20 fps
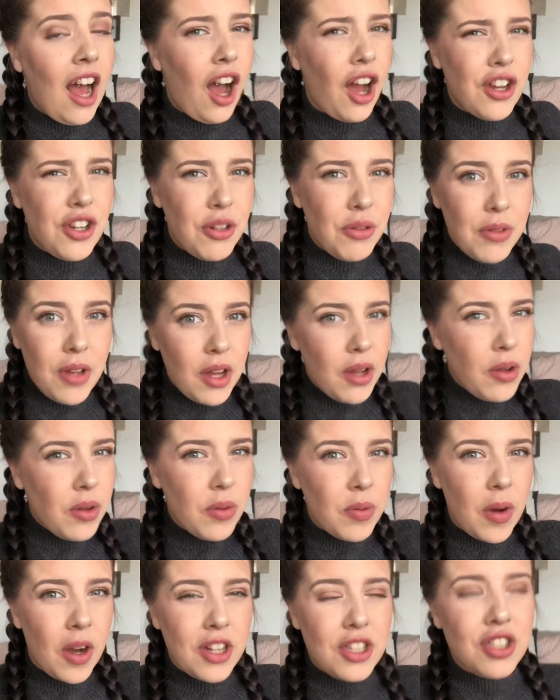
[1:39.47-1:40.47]
I don't
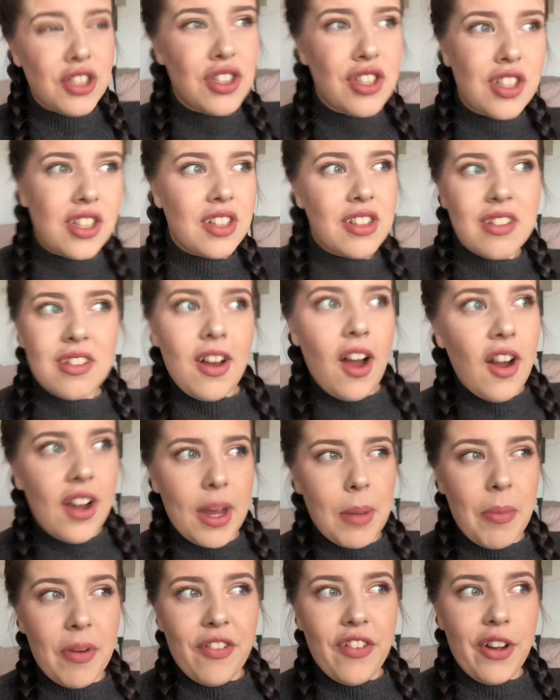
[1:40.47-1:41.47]
know, I just can't
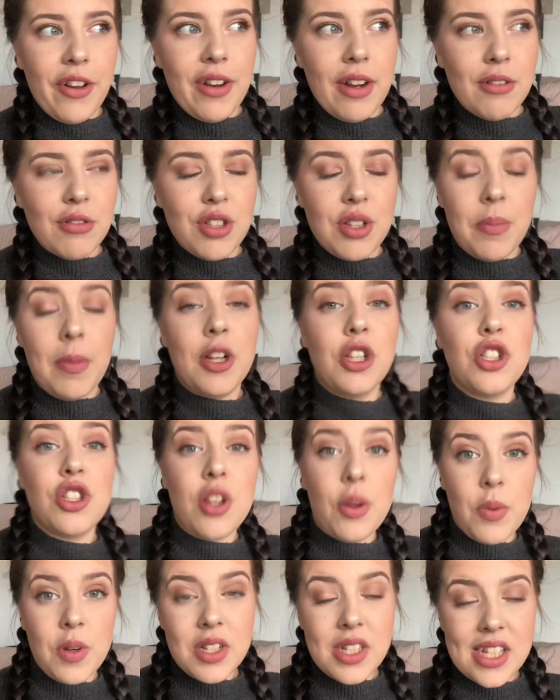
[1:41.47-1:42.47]
get my phone up too much,
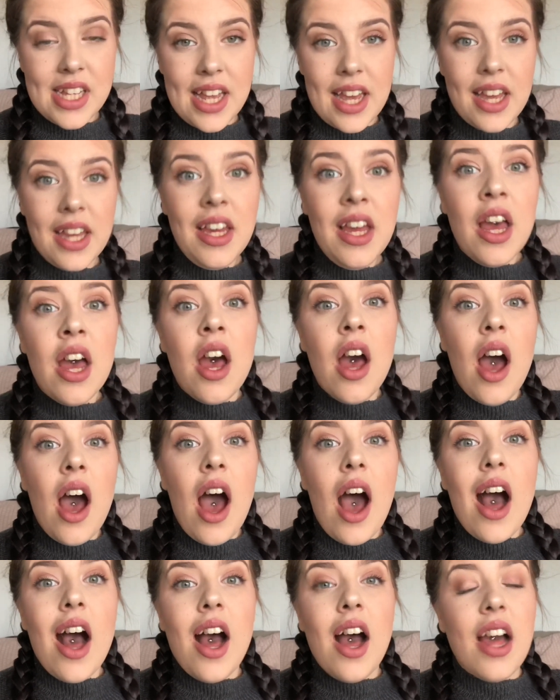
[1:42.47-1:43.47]
so we'll see.
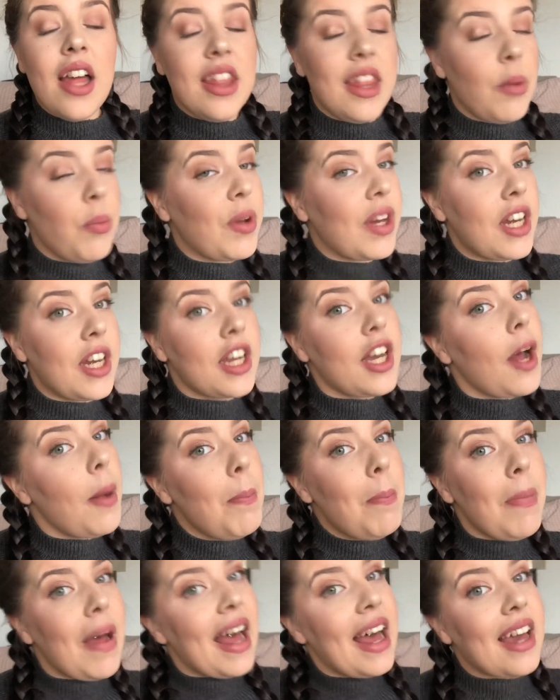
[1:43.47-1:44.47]
And then we're going to
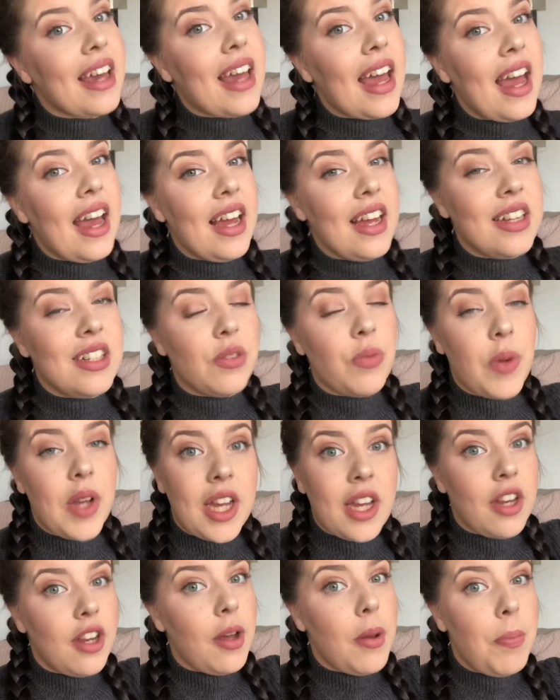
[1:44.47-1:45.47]
come back and we're
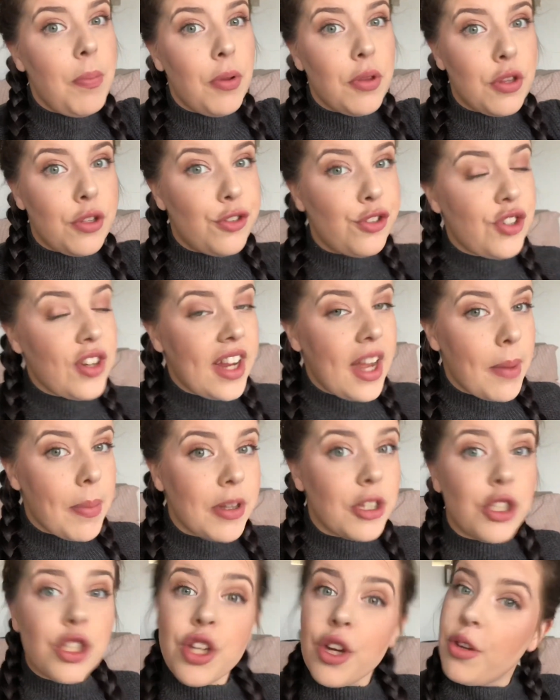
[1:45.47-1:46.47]
going to put the tree up
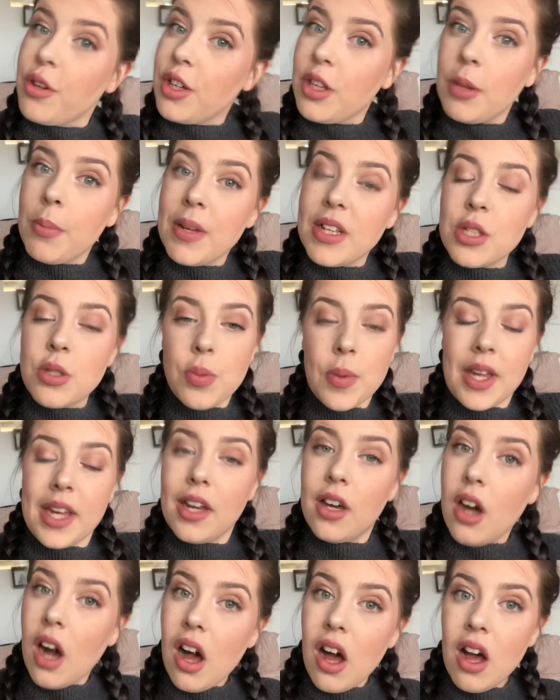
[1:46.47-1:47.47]
and show you the bits we
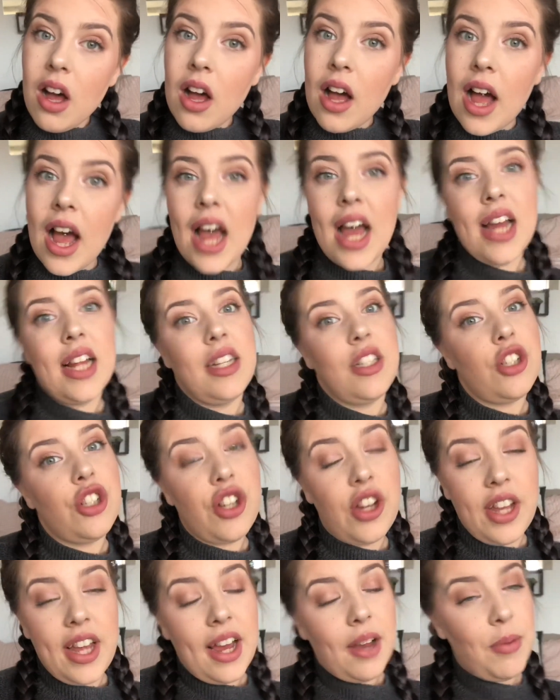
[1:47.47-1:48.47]
got and
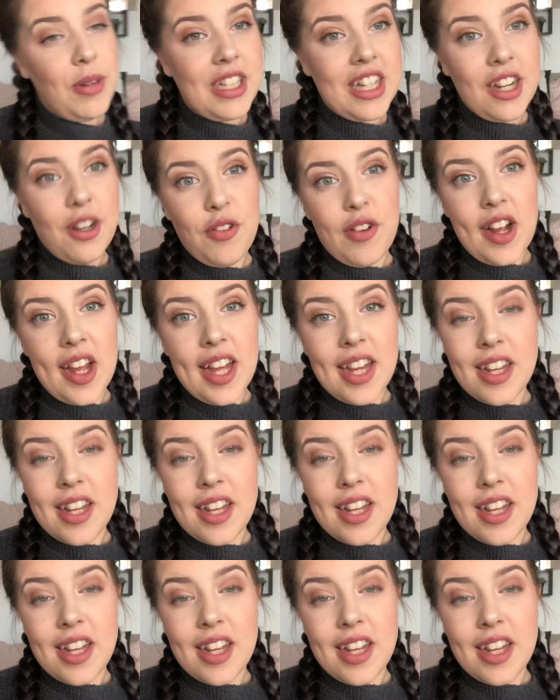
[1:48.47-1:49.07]
show you how we decorate